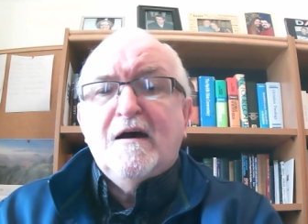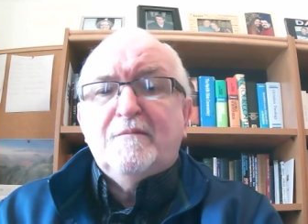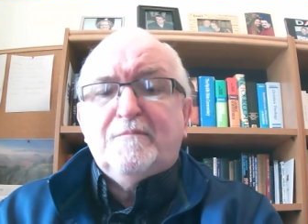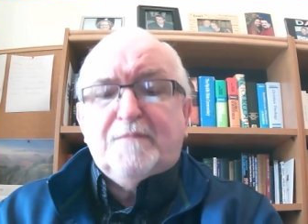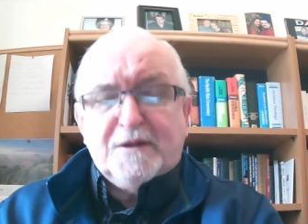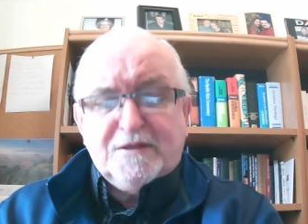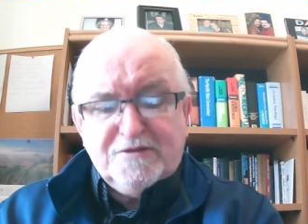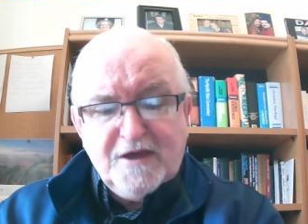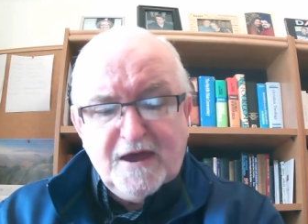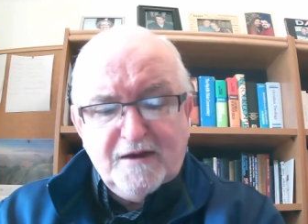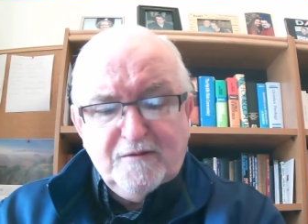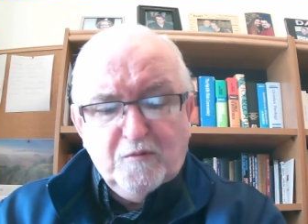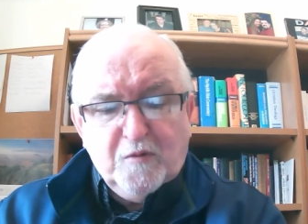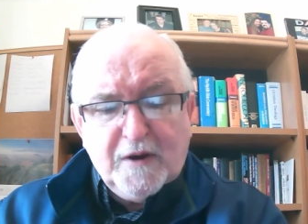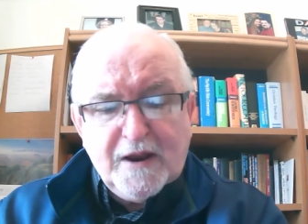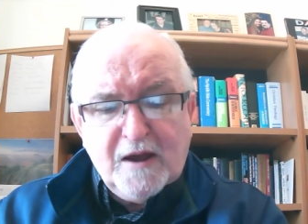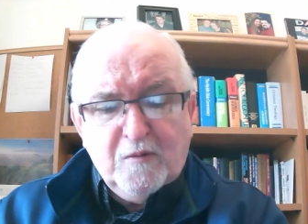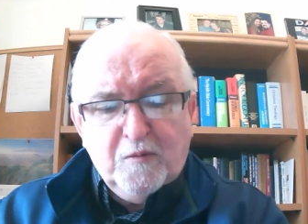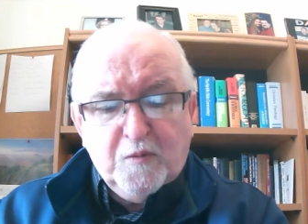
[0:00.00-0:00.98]
But then
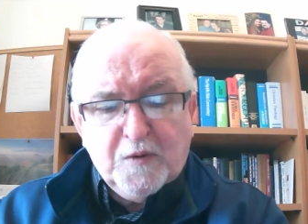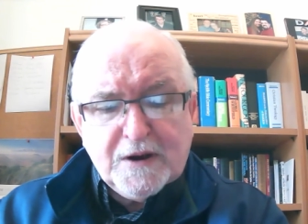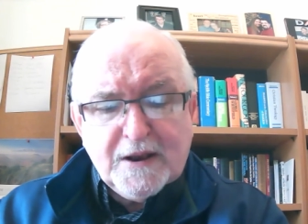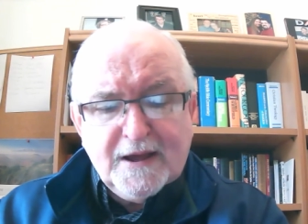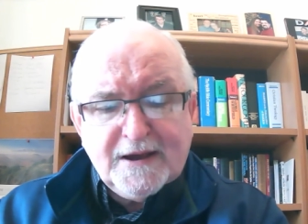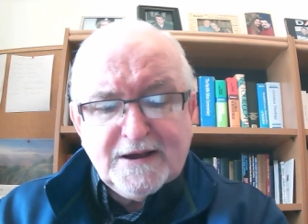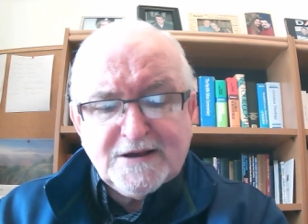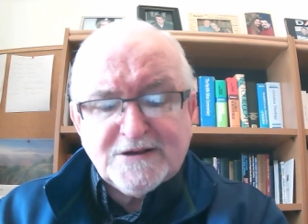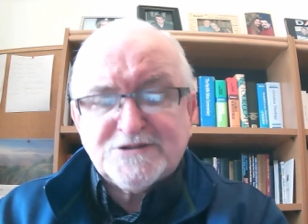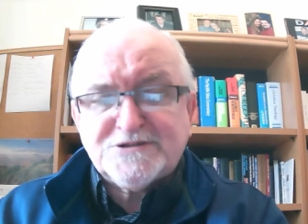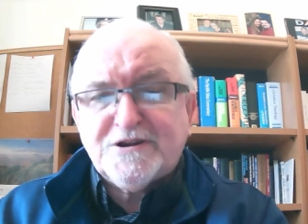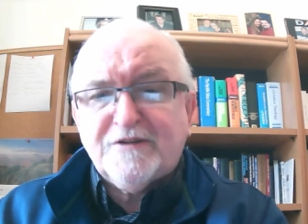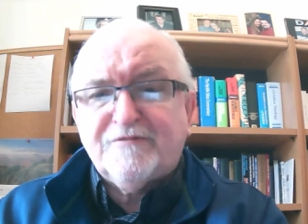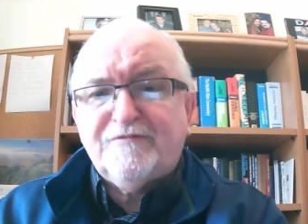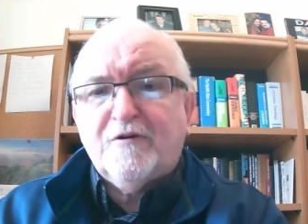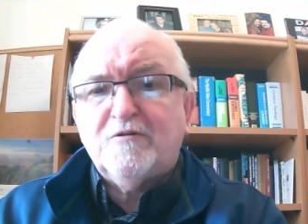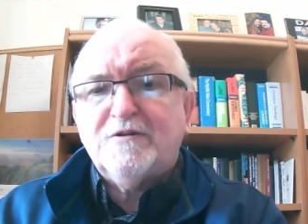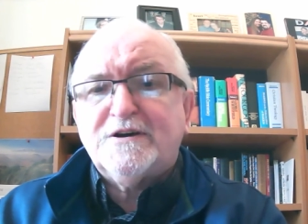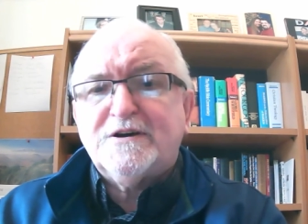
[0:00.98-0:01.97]
what I would like us to
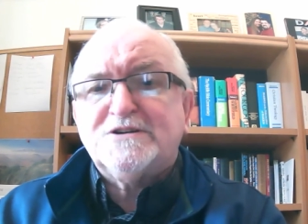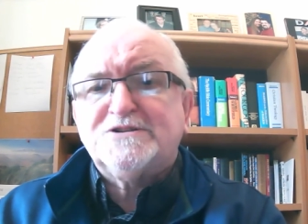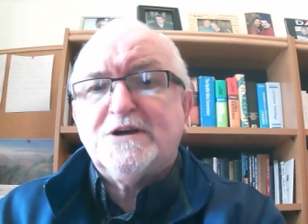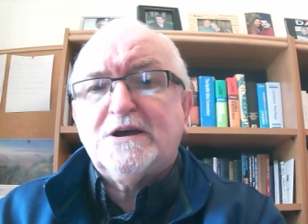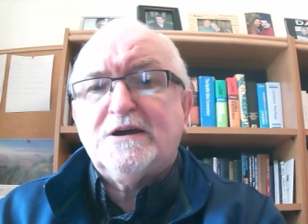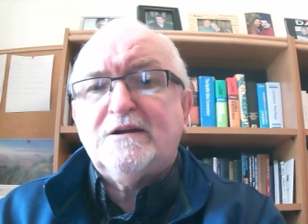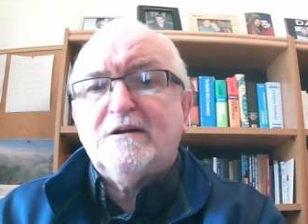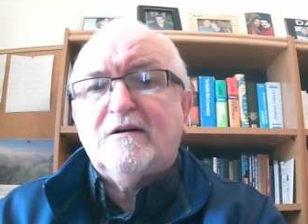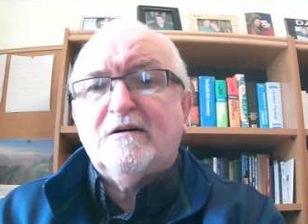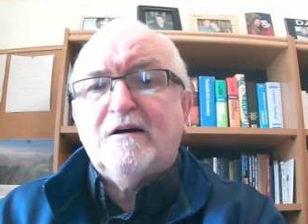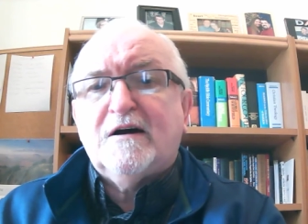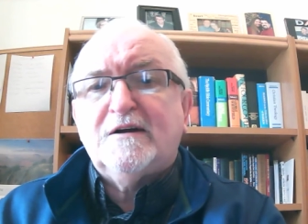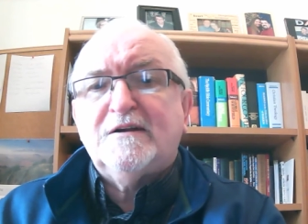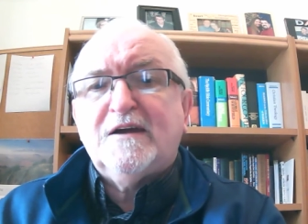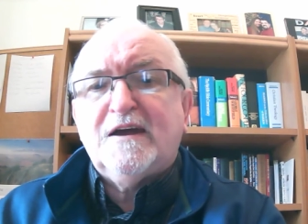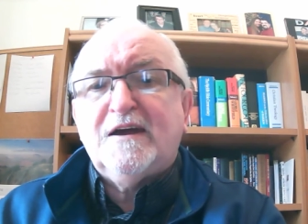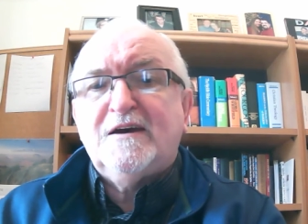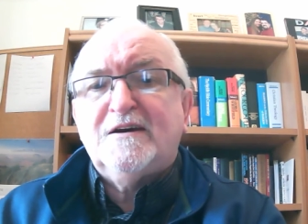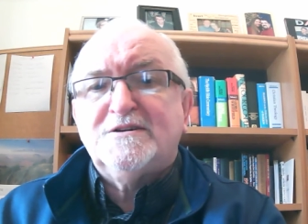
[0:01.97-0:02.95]
focus in on
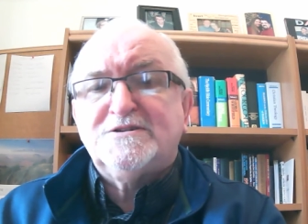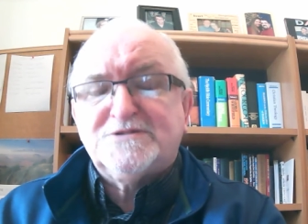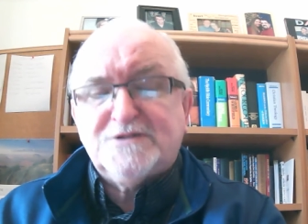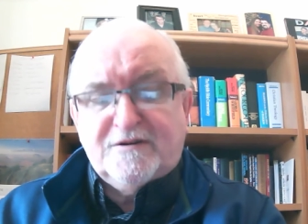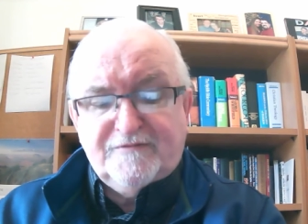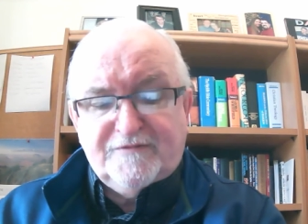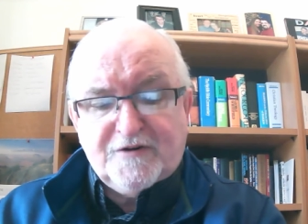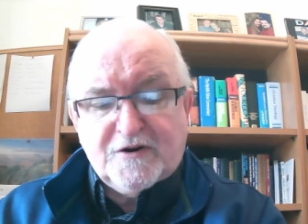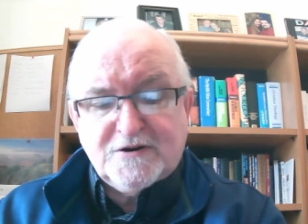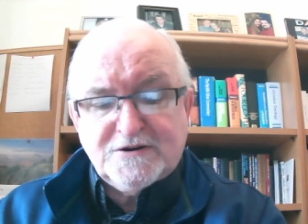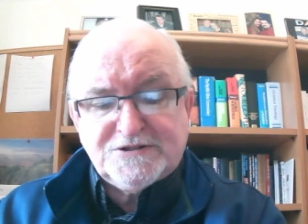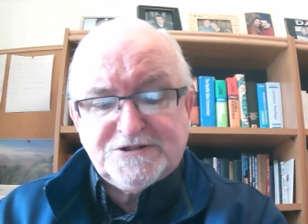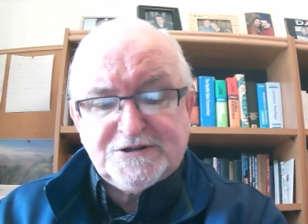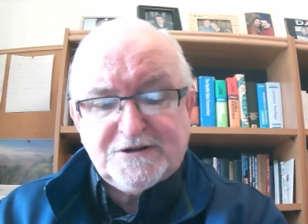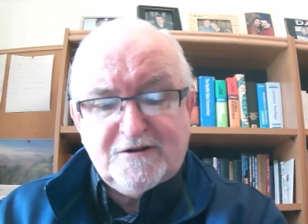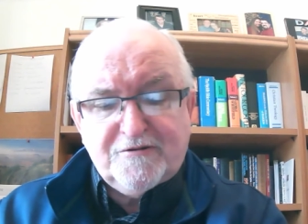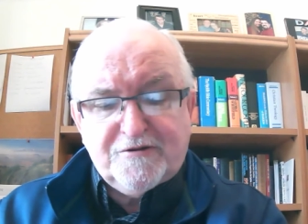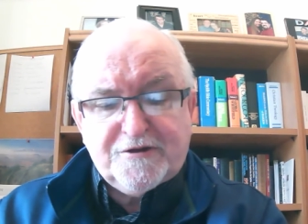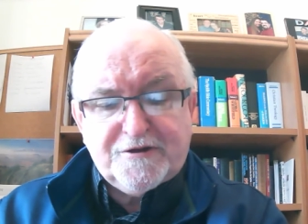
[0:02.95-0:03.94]
is
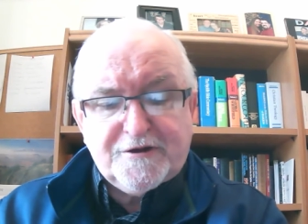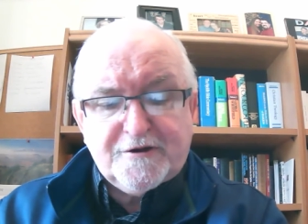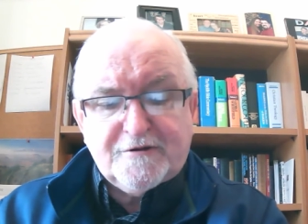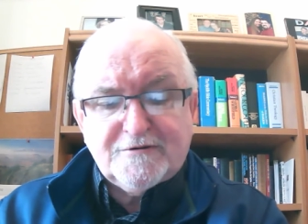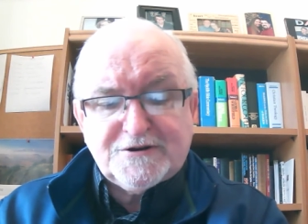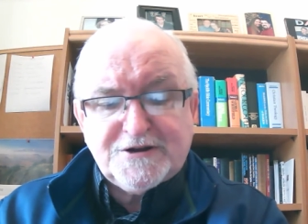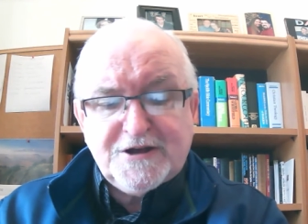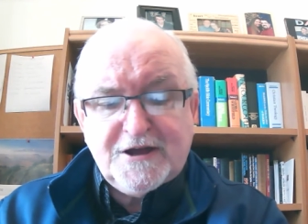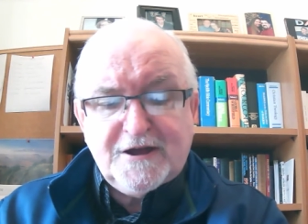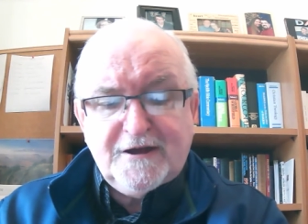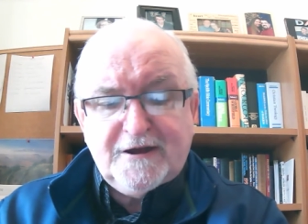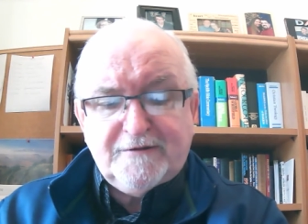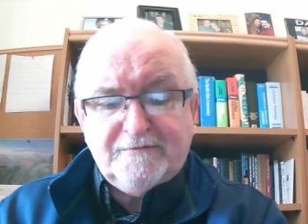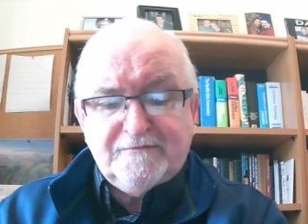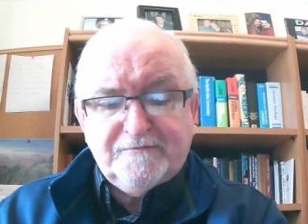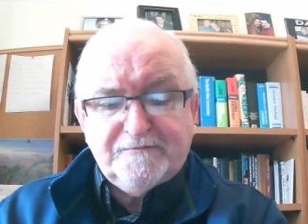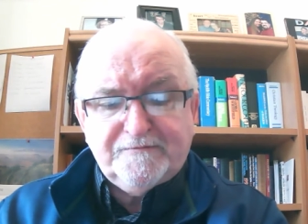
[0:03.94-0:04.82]
verse 13.